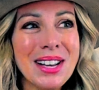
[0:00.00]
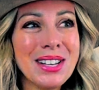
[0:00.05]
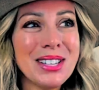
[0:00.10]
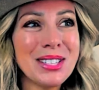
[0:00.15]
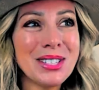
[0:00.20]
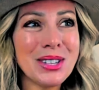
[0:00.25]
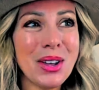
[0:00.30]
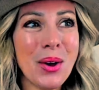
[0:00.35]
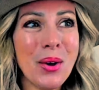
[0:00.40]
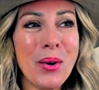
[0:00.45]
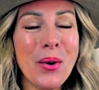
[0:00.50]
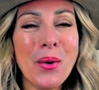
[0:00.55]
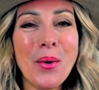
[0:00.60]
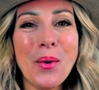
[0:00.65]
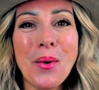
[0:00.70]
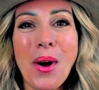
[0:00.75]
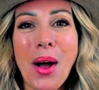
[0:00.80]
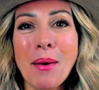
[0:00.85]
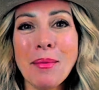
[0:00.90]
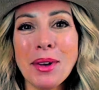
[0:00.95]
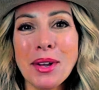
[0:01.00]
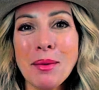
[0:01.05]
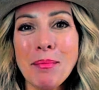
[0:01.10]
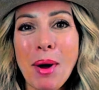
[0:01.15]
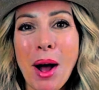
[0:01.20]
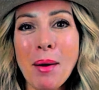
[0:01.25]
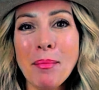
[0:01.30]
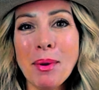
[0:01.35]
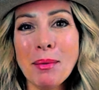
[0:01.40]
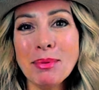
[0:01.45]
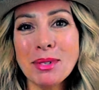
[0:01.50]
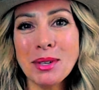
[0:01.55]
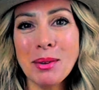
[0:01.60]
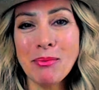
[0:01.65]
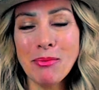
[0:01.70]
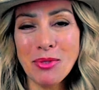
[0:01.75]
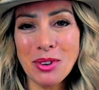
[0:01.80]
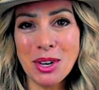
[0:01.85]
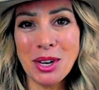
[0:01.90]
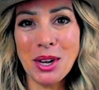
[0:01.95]
So I'm gonna pop up some
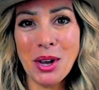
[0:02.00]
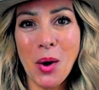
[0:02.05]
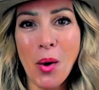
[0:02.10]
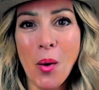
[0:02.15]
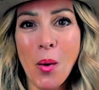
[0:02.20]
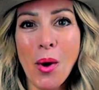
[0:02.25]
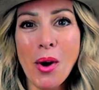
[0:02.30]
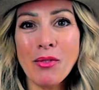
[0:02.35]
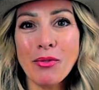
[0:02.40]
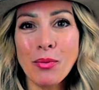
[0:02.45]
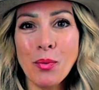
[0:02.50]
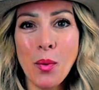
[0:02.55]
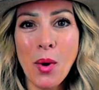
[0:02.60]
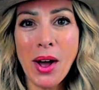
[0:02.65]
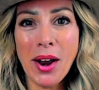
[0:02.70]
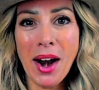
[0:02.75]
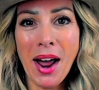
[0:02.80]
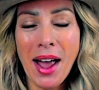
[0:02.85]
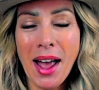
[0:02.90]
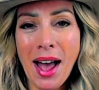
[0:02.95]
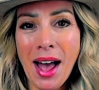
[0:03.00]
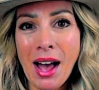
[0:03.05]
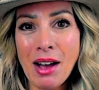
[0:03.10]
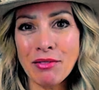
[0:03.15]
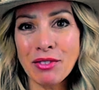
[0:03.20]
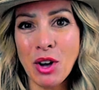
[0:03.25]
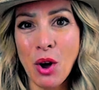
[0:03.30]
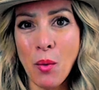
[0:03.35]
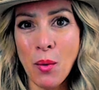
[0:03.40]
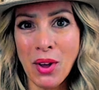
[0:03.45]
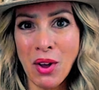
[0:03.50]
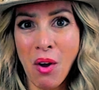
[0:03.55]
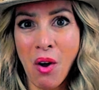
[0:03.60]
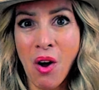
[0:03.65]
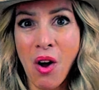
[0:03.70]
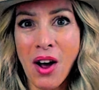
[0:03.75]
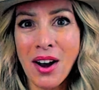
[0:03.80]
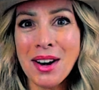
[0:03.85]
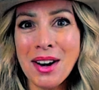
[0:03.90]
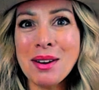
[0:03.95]
video of what I have going
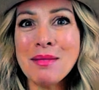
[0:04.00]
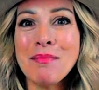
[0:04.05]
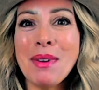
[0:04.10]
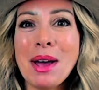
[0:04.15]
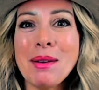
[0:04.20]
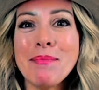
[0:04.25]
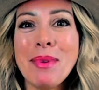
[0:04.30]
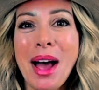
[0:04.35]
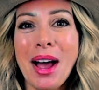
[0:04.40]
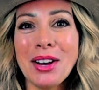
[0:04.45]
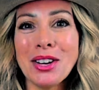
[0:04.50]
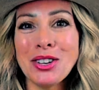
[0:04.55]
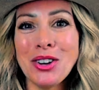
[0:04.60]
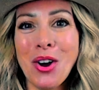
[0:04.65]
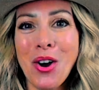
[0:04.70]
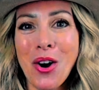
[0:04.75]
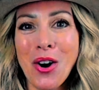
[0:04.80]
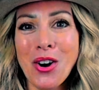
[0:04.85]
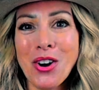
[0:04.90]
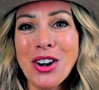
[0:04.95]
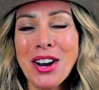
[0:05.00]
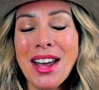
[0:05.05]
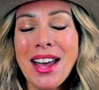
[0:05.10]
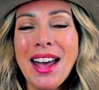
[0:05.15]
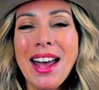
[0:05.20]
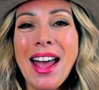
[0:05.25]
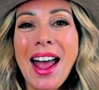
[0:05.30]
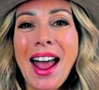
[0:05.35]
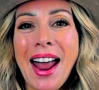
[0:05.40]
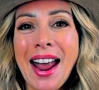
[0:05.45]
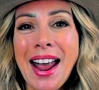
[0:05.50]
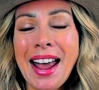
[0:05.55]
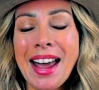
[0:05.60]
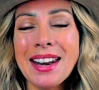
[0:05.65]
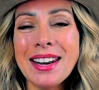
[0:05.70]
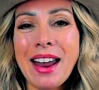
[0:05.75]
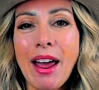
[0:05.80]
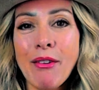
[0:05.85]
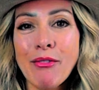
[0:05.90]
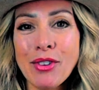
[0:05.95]
on in my backyard,
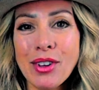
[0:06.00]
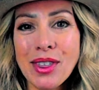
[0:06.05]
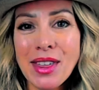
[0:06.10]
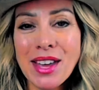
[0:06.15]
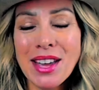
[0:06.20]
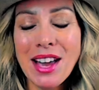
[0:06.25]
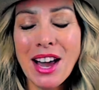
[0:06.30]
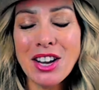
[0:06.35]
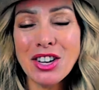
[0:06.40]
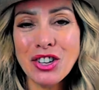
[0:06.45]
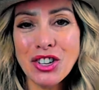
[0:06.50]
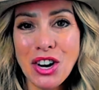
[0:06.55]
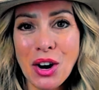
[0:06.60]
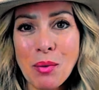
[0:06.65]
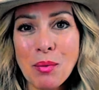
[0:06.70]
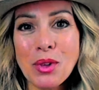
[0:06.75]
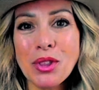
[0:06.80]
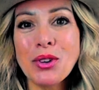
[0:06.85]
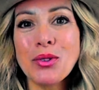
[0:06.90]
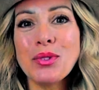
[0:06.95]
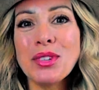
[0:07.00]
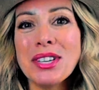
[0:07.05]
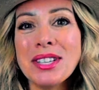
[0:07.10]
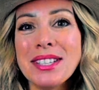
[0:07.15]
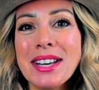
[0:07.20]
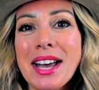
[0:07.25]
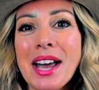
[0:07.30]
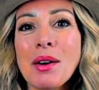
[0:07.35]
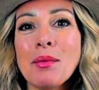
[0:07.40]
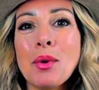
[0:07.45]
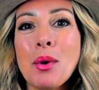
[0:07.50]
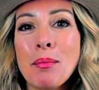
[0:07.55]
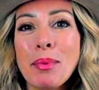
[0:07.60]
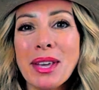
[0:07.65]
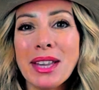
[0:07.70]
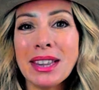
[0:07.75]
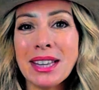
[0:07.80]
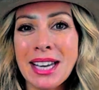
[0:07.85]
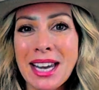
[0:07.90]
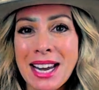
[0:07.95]
and everything I share with you today will be
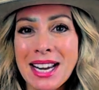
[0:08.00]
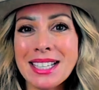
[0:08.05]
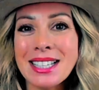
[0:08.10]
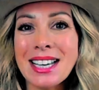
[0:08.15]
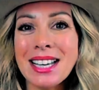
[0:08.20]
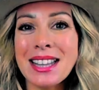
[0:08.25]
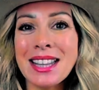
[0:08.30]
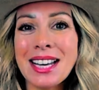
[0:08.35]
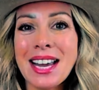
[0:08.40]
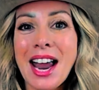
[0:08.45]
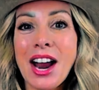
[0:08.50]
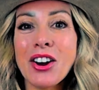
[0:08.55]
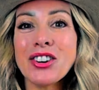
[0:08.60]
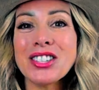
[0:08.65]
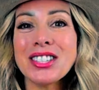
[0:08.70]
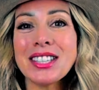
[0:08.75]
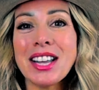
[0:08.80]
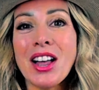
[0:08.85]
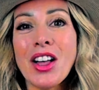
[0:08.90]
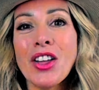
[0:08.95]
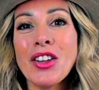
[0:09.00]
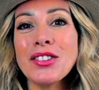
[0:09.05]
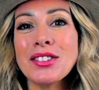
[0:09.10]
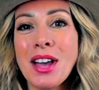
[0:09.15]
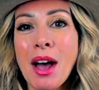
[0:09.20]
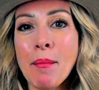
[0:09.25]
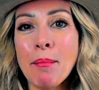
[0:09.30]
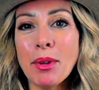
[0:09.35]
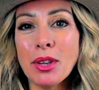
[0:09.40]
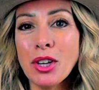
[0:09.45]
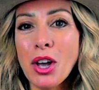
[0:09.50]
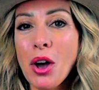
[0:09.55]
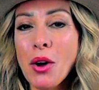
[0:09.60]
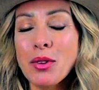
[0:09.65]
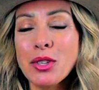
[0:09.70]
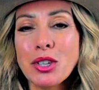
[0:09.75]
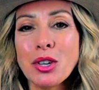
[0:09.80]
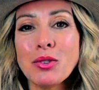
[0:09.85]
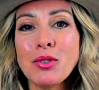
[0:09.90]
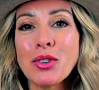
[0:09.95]
linked in the carousel down below,
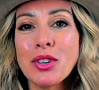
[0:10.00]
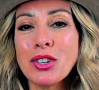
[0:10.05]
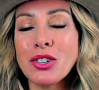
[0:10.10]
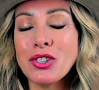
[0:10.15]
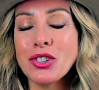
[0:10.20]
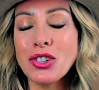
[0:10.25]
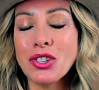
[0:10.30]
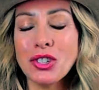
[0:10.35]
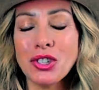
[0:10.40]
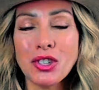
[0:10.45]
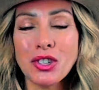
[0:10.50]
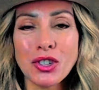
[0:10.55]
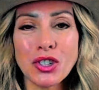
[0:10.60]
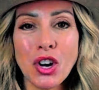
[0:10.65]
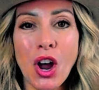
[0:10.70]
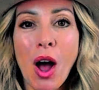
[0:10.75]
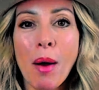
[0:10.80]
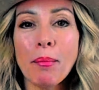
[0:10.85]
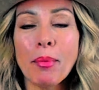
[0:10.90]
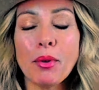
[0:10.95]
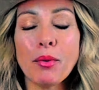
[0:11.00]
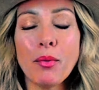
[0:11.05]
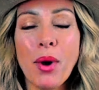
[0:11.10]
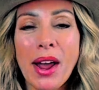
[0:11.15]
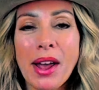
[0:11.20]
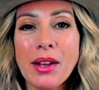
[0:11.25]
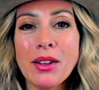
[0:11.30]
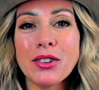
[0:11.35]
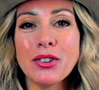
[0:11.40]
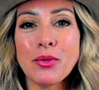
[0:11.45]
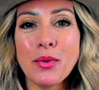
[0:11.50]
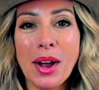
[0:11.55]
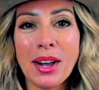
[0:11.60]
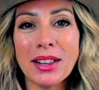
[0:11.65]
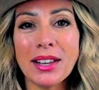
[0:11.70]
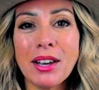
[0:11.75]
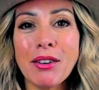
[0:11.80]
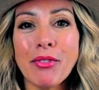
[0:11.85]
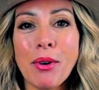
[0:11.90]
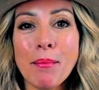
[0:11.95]
so you can just shop right
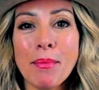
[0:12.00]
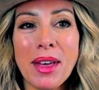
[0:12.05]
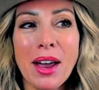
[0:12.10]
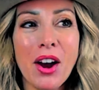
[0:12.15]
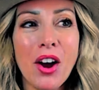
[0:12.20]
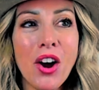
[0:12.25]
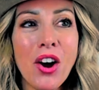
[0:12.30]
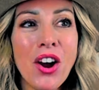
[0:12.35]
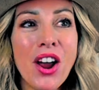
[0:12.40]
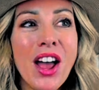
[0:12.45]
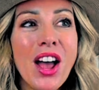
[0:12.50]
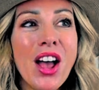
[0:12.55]
directly from there.